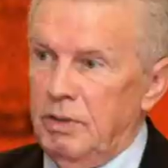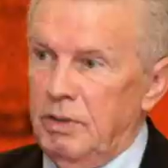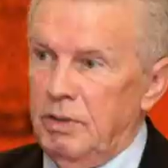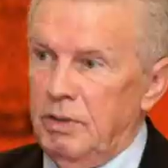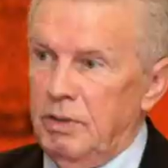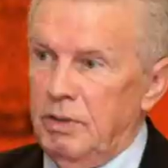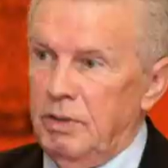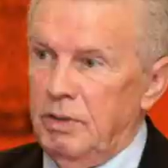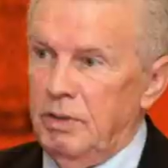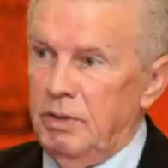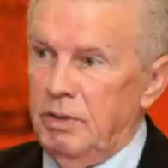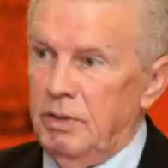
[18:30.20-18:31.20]

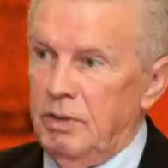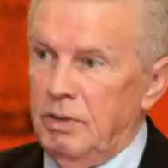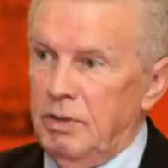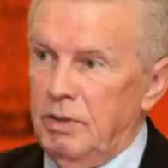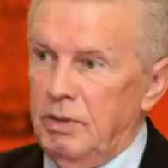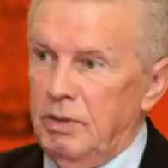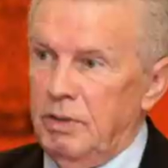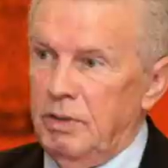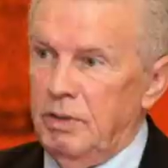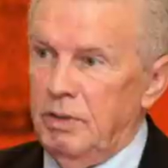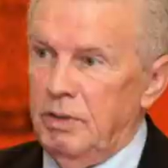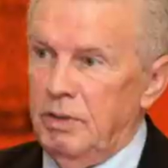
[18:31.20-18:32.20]

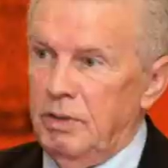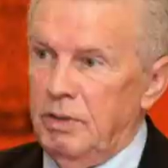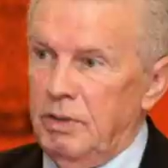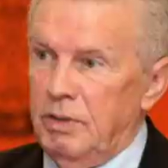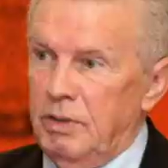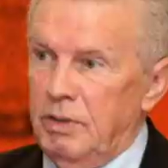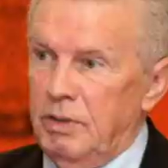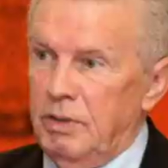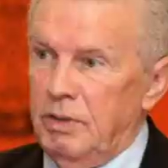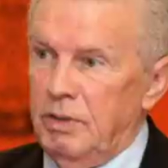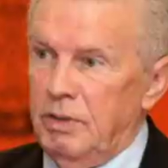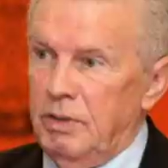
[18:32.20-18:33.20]

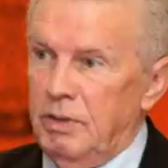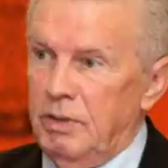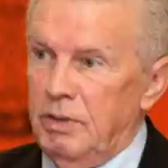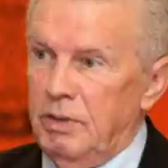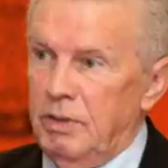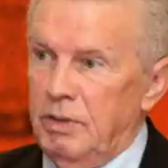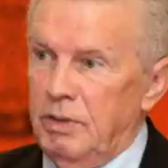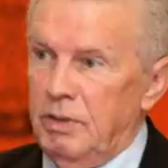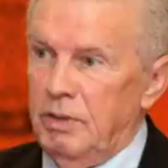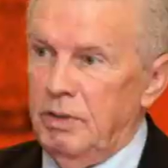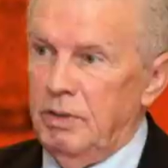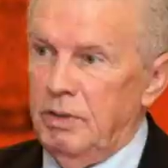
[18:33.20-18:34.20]

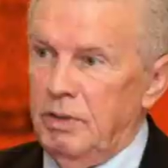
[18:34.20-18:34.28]
The person shown says nothing.